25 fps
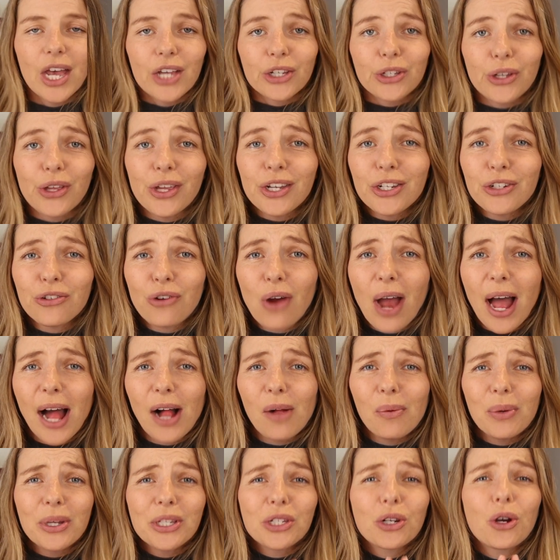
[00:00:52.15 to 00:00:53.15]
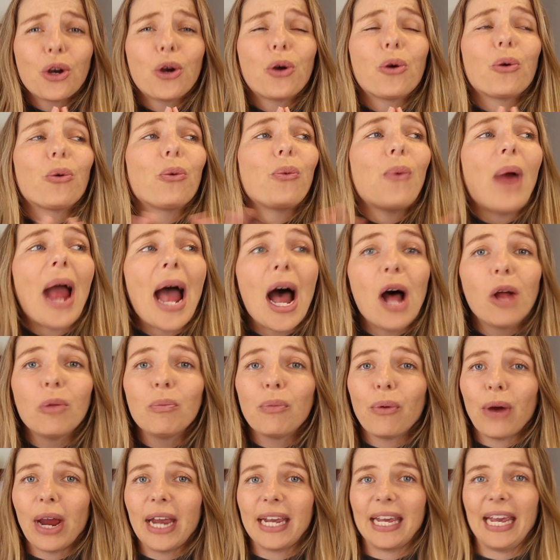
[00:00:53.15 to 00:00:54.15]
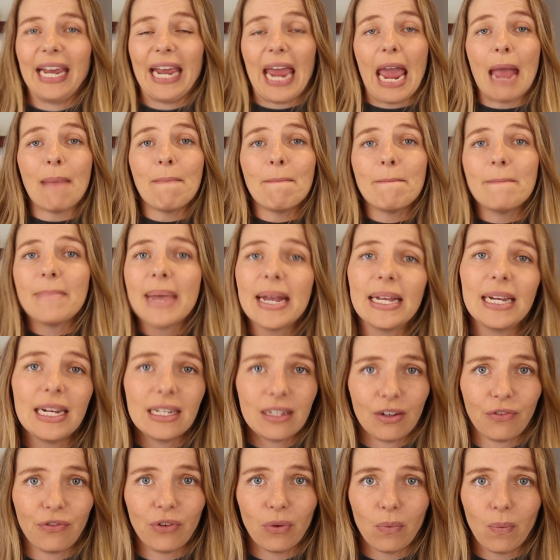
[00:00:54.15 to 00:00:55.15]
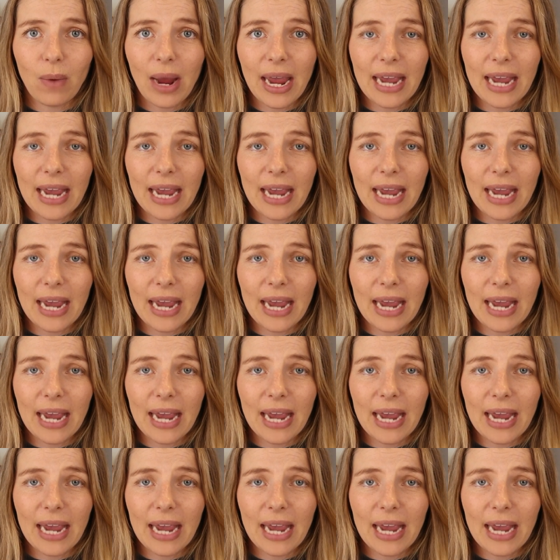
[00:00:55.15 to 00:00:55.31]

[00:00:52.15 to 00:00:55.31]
So this trial was groundbreaking in many different